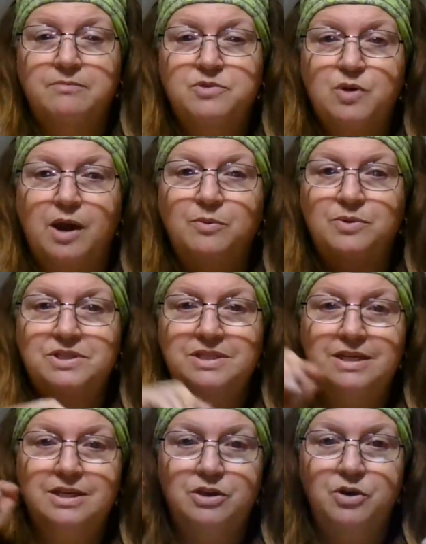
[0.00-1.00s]
So I will
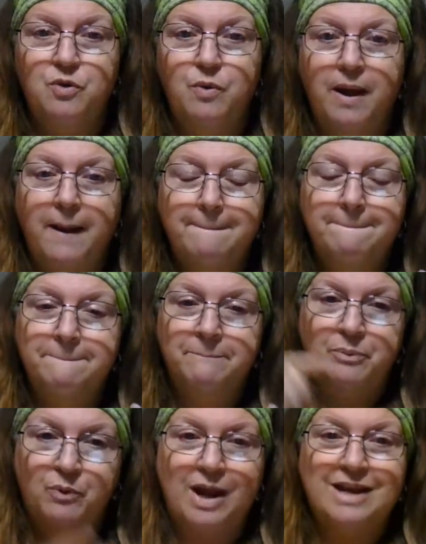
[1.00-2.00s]
see you
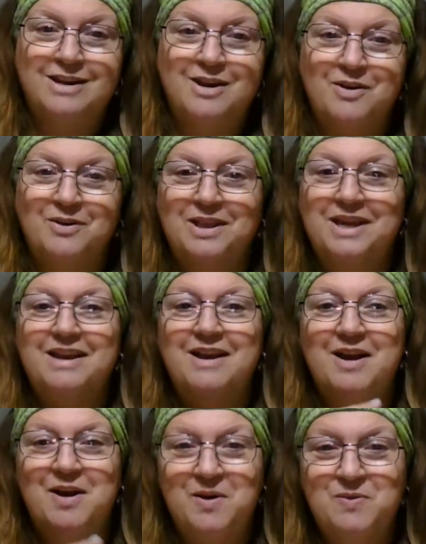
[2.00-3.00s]
bright and
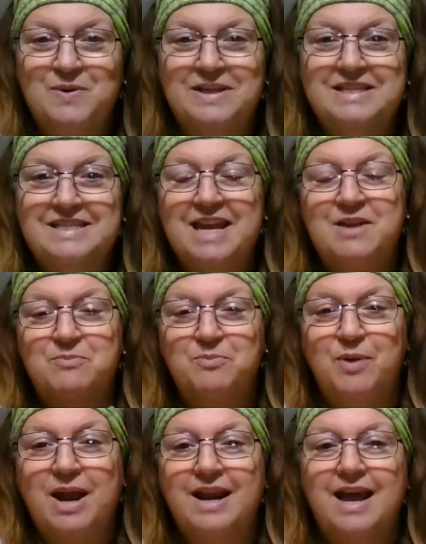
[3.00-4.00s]
early on Wednesday,
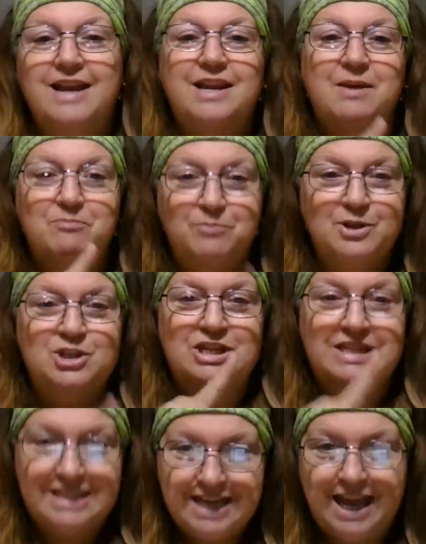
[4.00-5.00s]
bright-eyed and
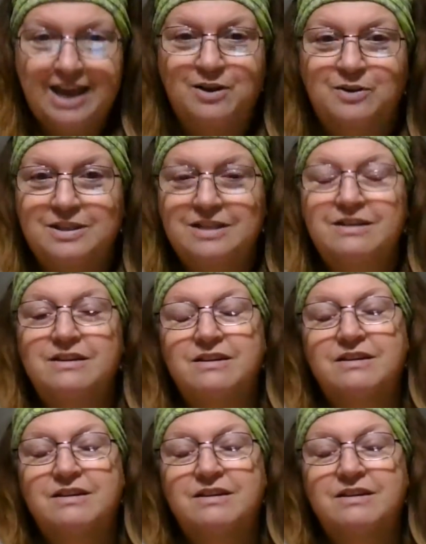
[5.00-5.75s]
bushy-tailed